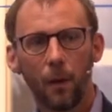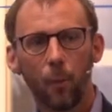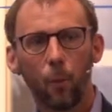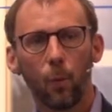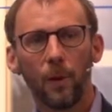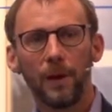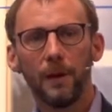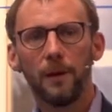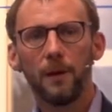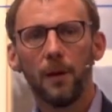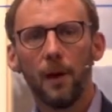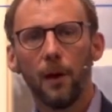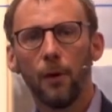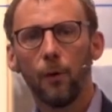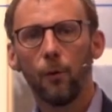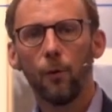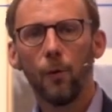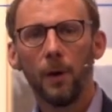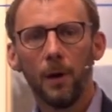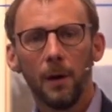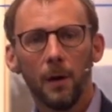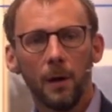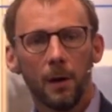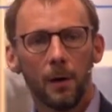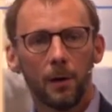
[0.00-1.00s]
we know
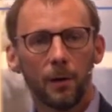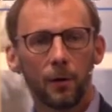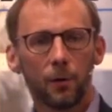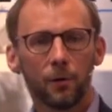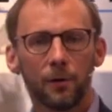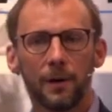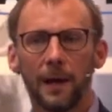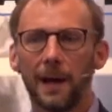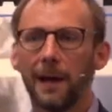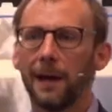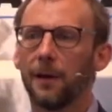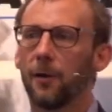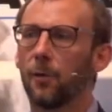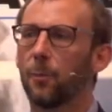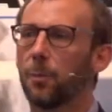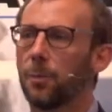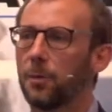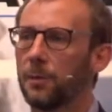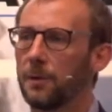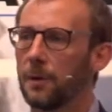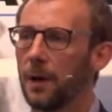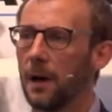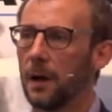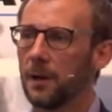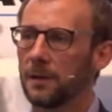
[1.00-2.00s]
could help
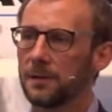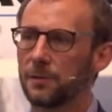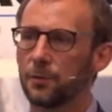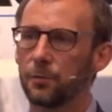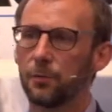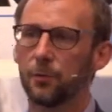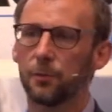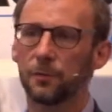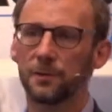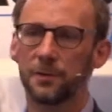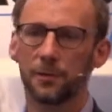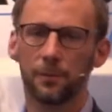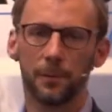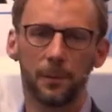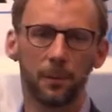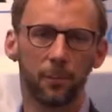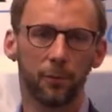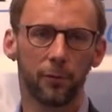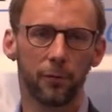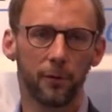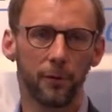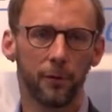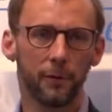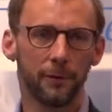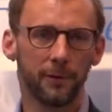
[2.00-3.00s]
us all to
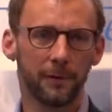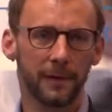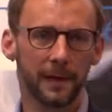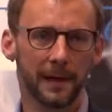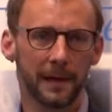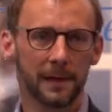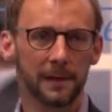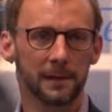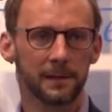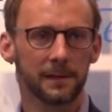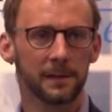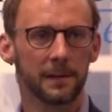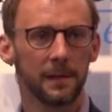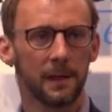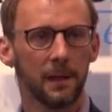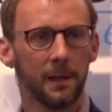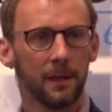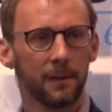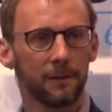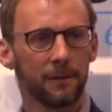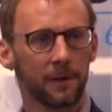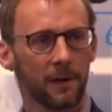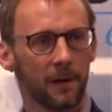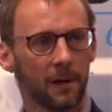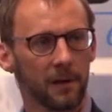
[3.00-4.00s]
improve things
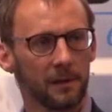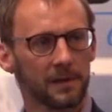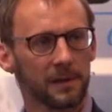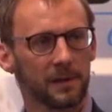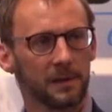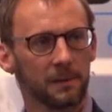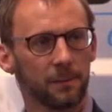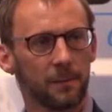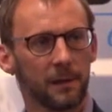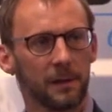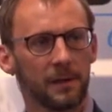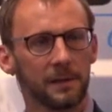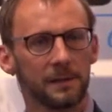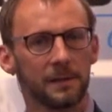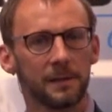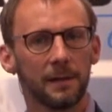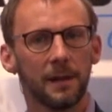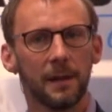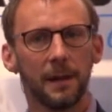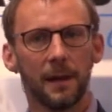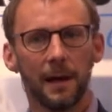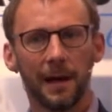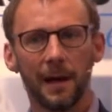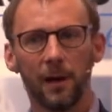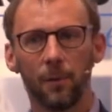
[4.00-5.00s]
for customers,
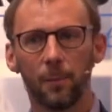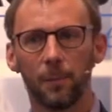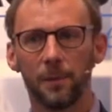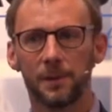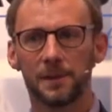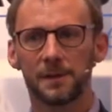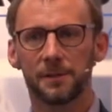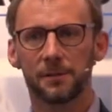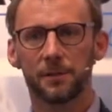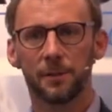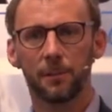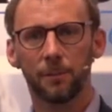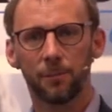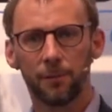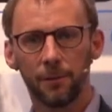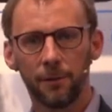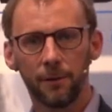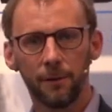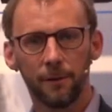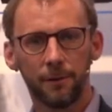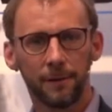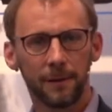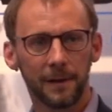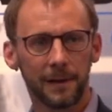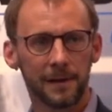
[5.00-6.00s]
help us to
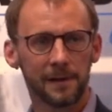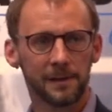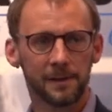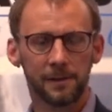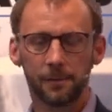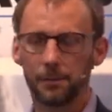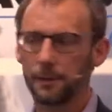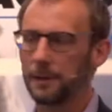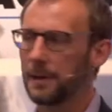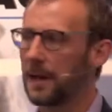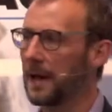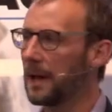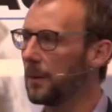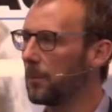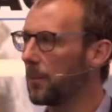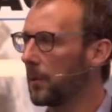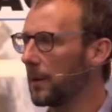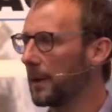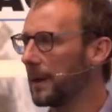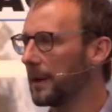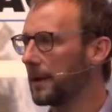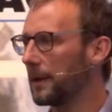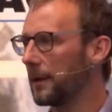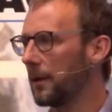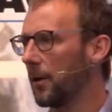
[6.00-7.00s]
improve things to
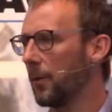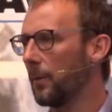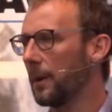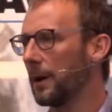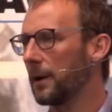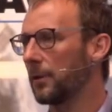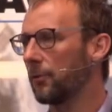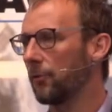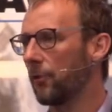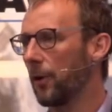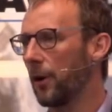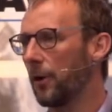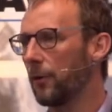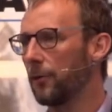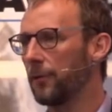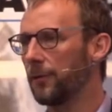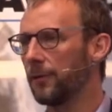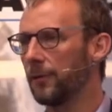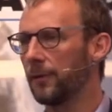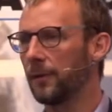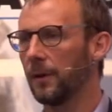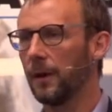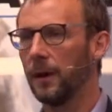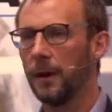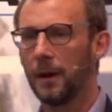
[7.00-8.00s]
enable economic
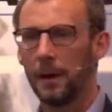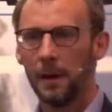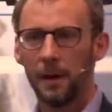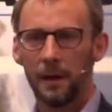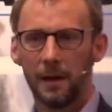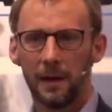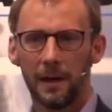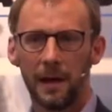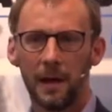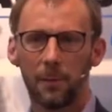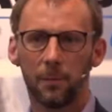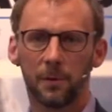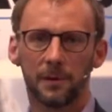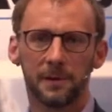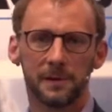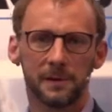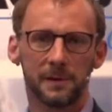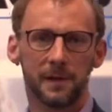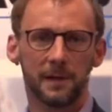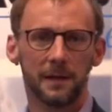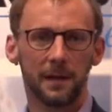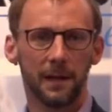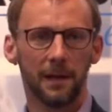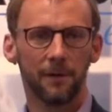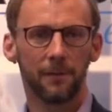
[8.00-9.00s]
growth, enable us
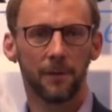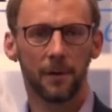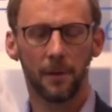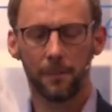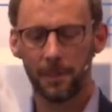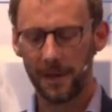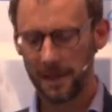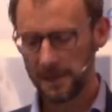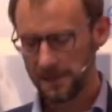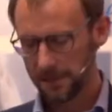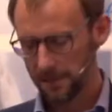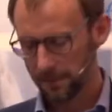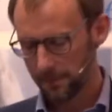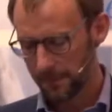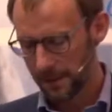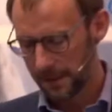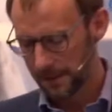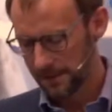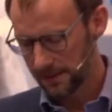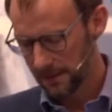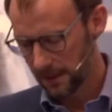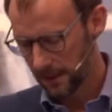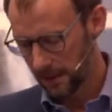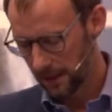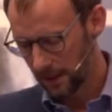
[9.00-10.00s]
to deliver better and
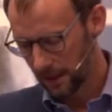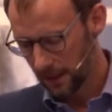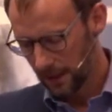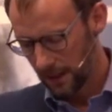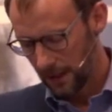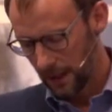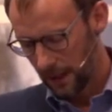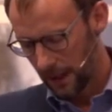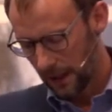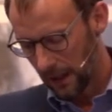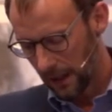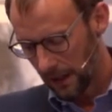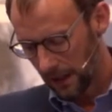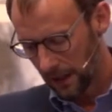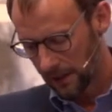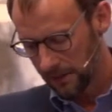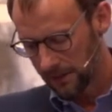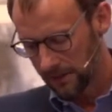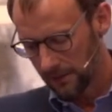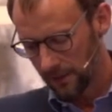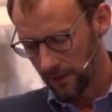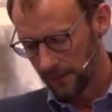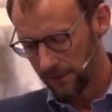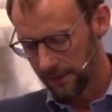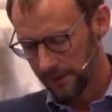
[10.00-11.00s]
better
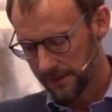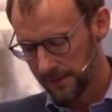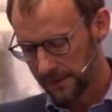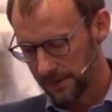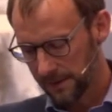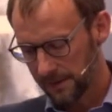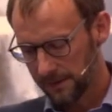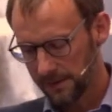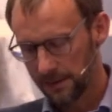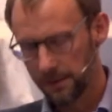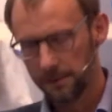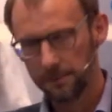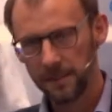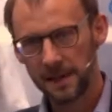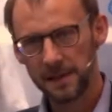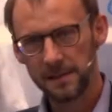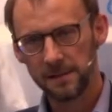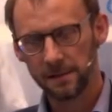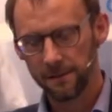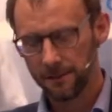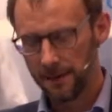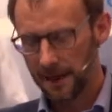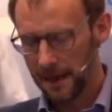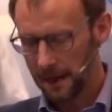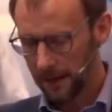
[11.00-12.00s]
services and
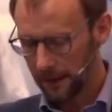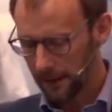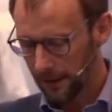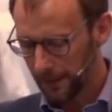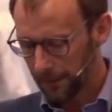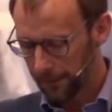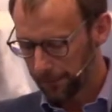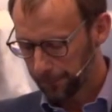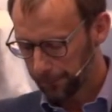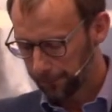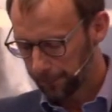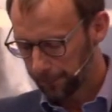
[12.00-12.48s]
better value.